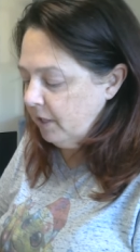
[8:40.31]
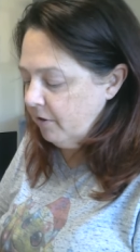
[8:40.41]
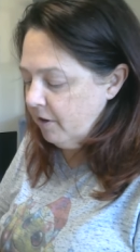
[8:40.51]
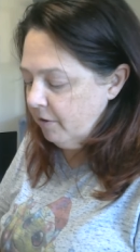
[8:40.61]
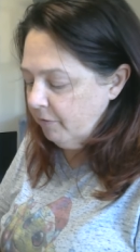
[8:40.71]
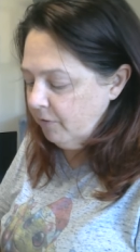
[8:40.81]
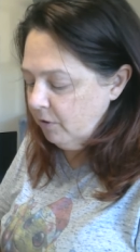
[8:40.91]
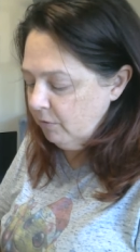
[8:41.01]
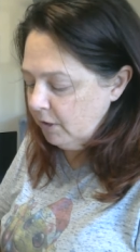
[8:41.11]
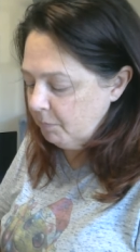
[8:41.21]
There are a
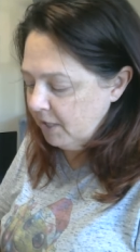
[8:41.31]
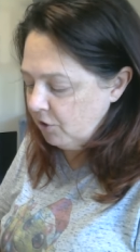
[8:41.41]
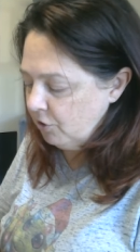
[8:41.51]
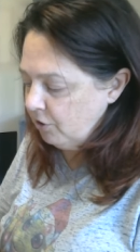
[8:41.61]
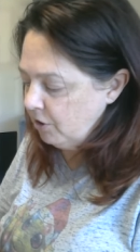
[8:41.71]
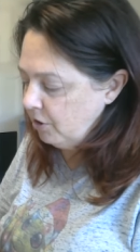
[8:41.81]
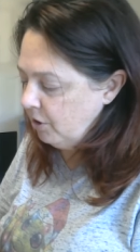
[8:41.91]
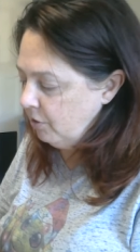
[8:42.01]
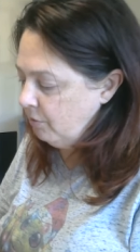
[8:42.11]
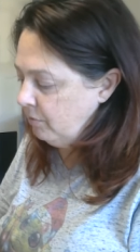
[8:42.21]
few special
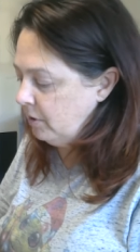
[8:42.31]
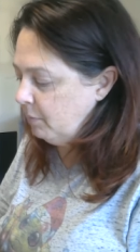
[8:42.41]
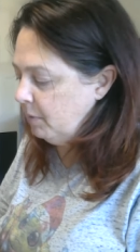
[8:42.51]
stones,